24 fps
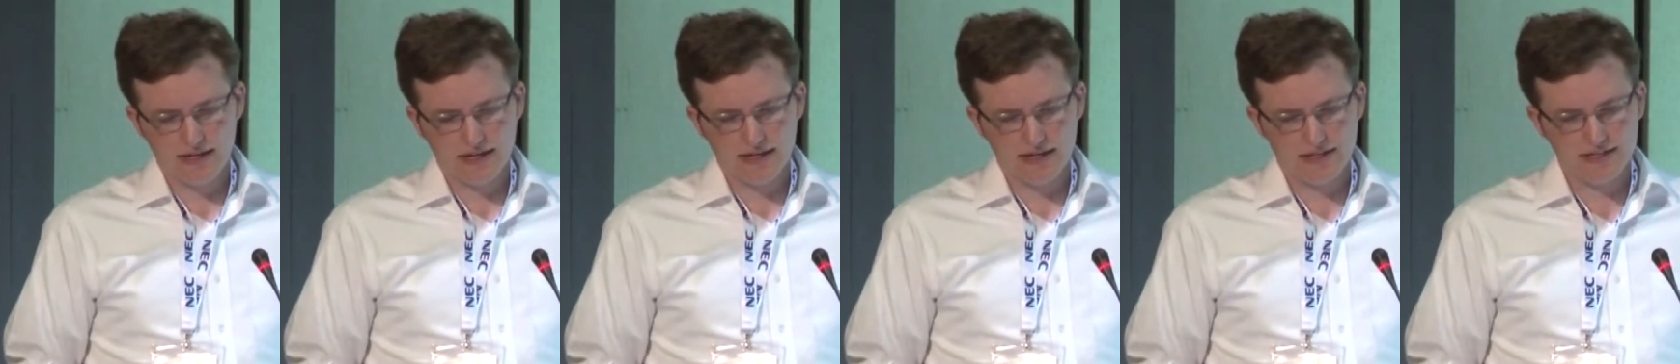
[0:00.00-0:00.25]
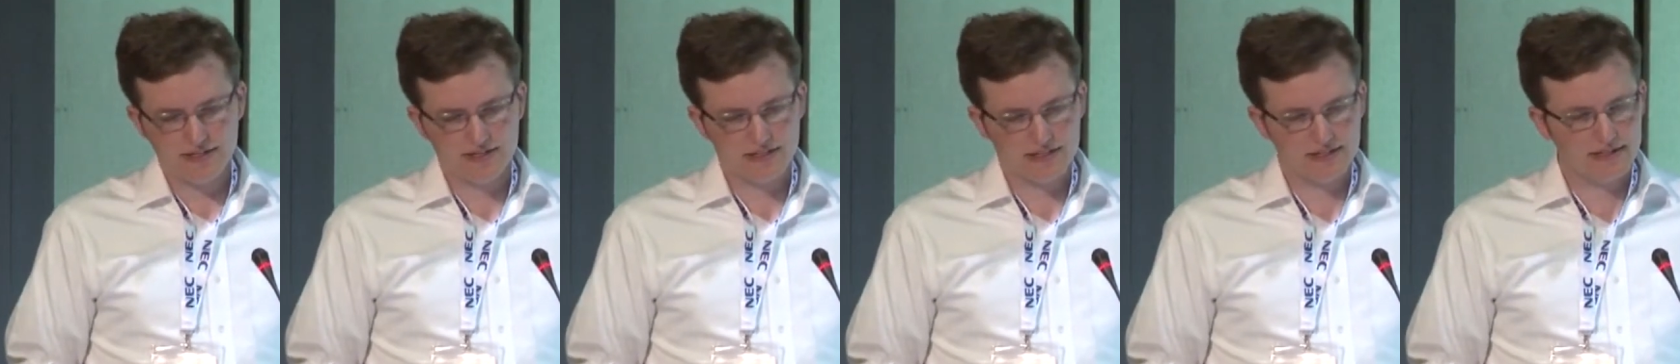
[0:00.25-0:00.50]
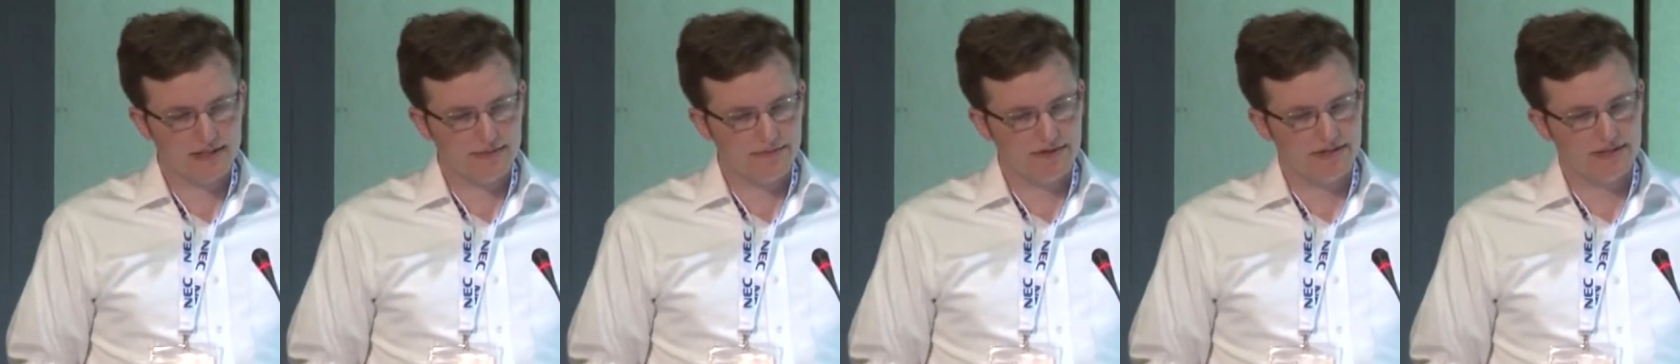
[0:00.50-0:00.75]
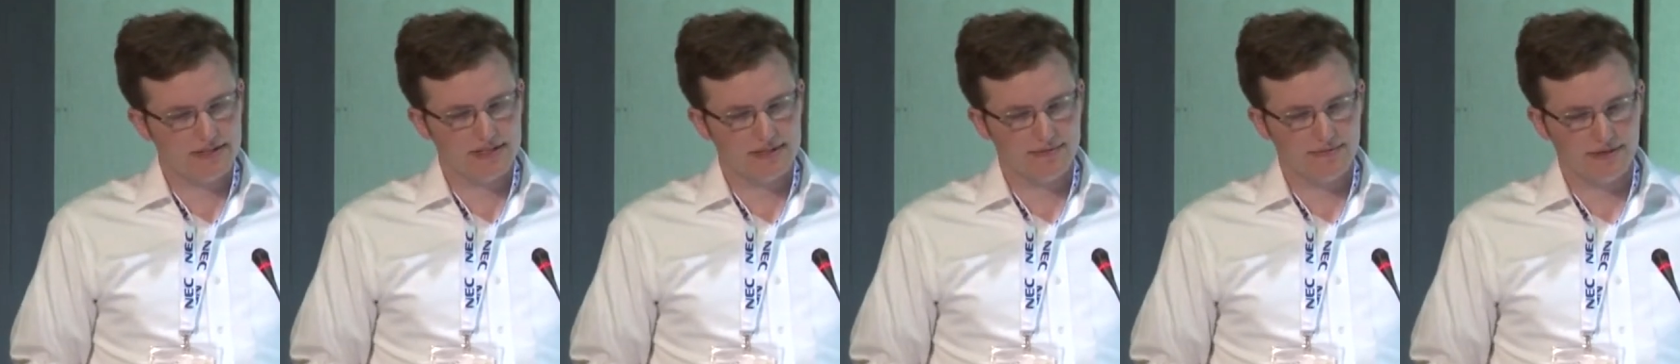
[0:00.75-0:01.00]
Here's a
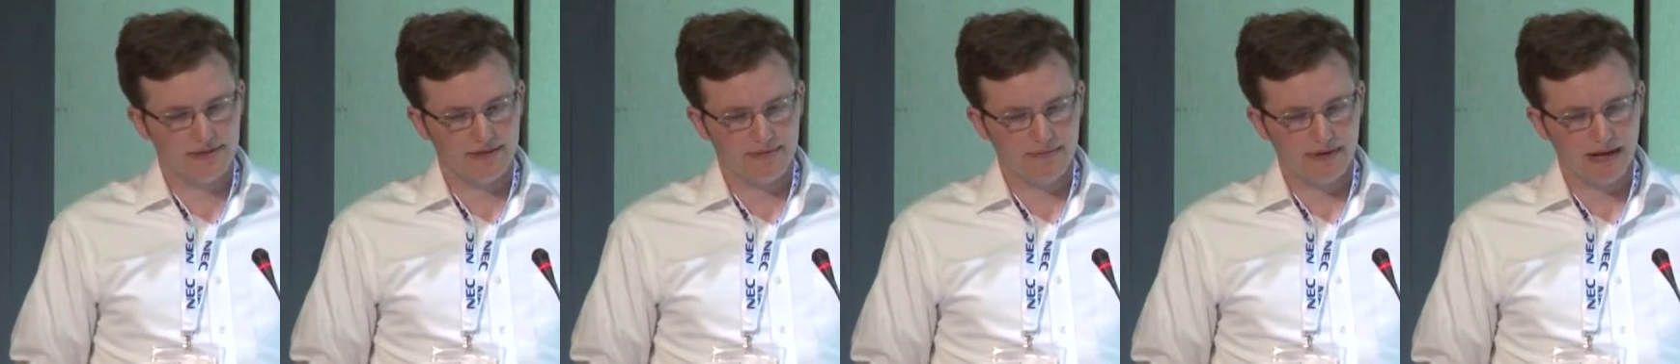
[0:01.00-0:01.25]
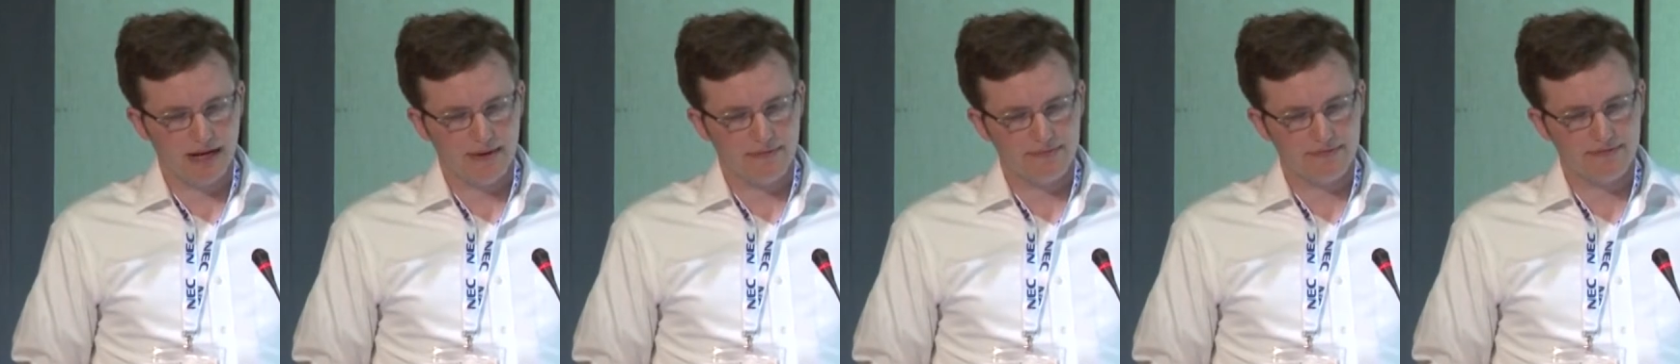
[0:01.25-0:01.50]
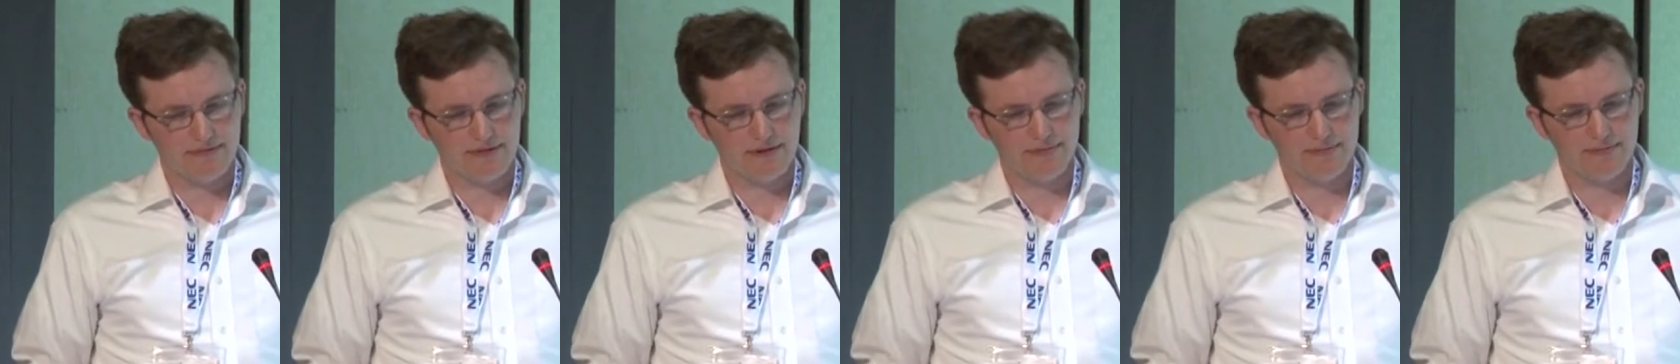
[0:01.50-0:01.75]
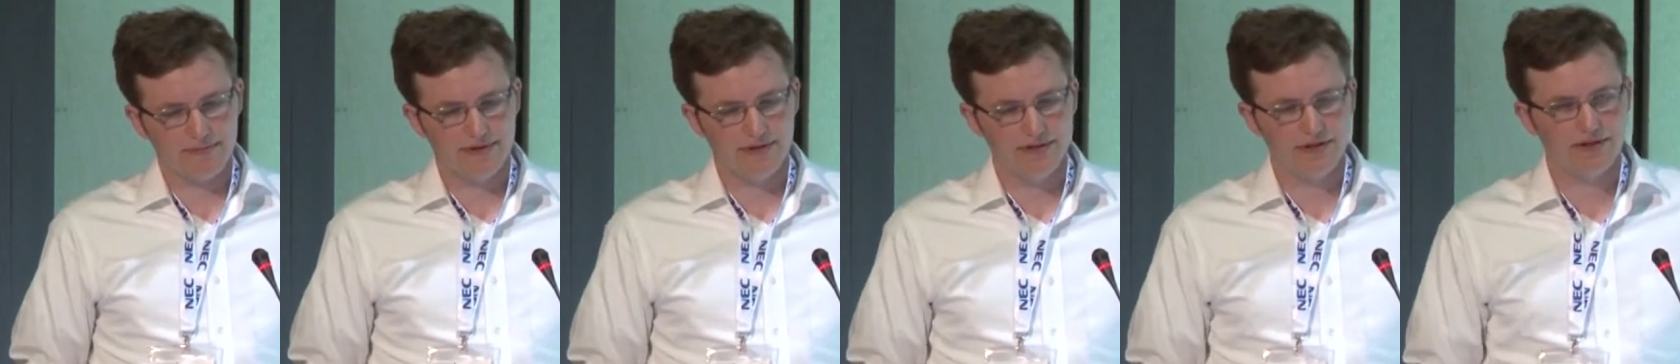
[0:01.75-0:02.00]
somewhat similar map
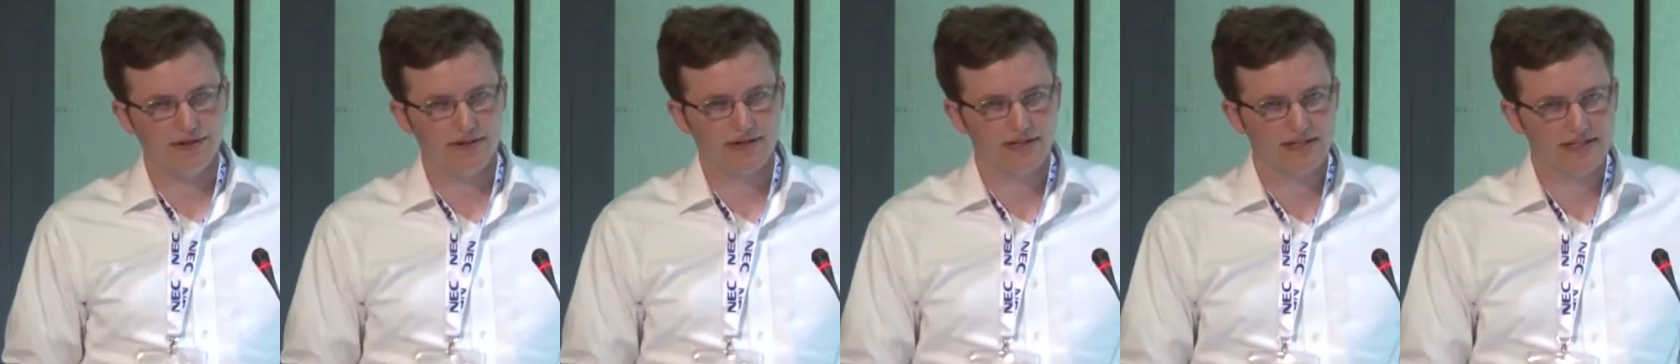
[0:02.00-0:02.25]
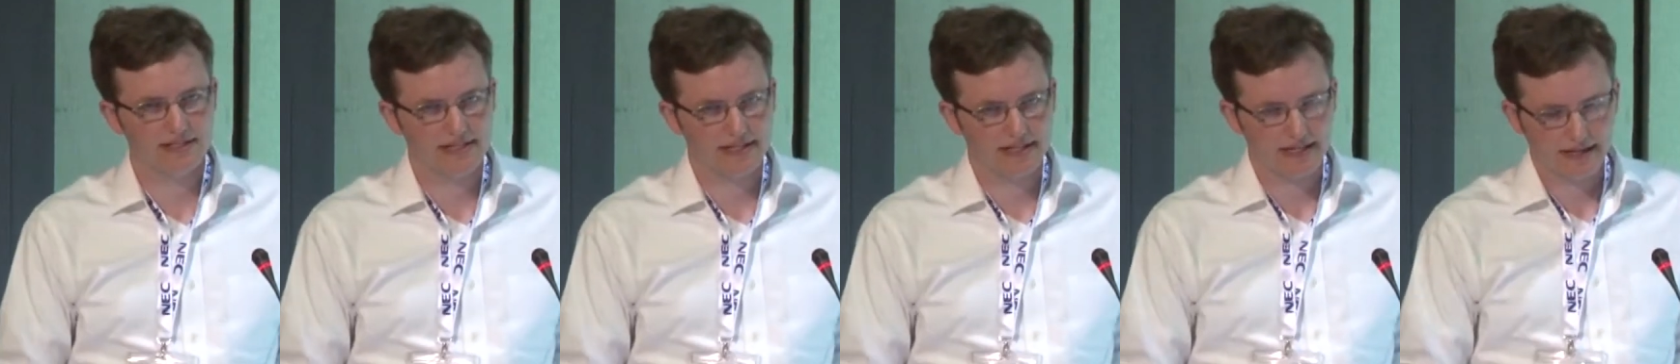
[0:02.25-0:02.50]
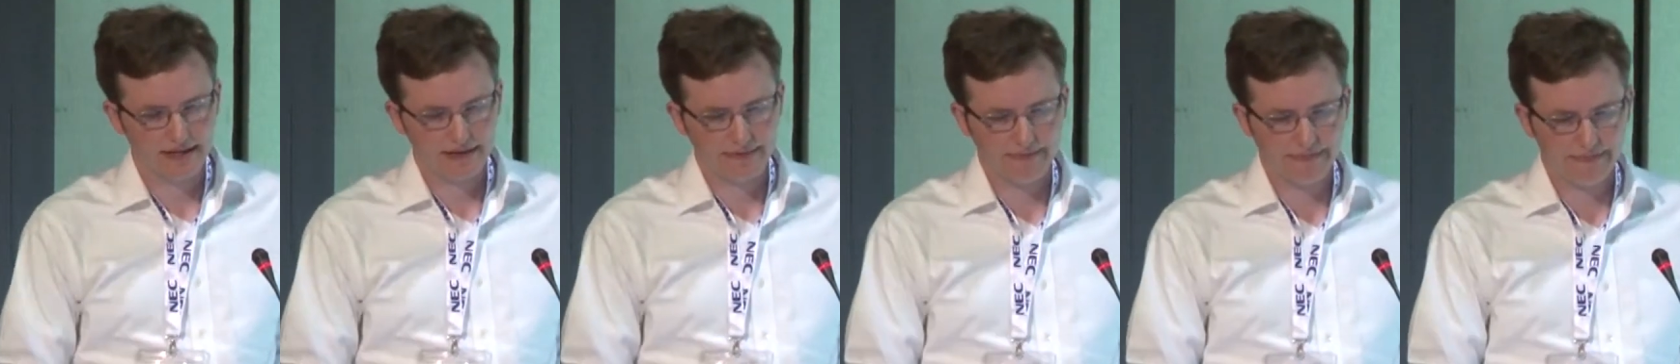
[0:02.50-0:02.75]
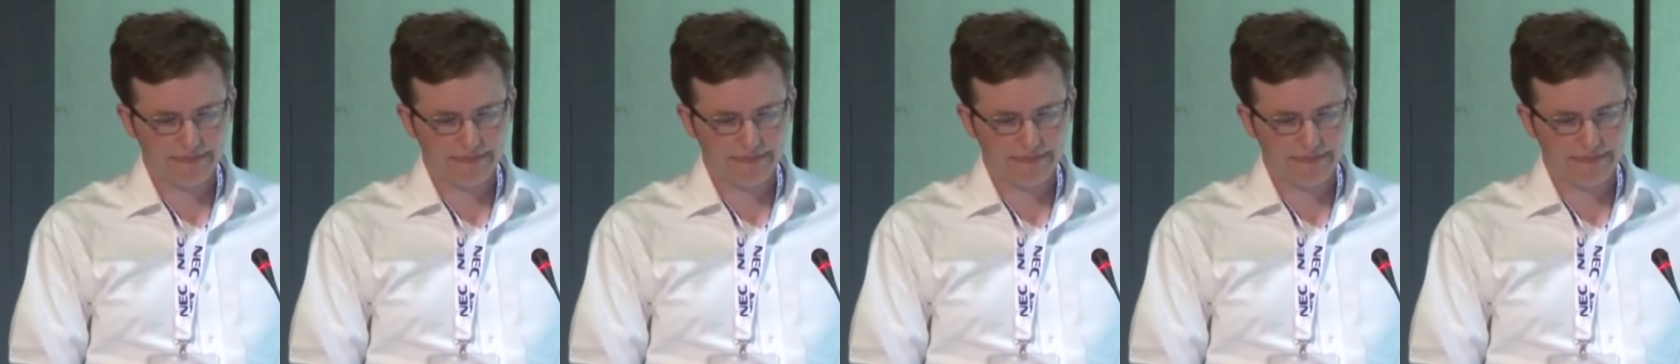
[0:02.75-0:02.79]
from New York City.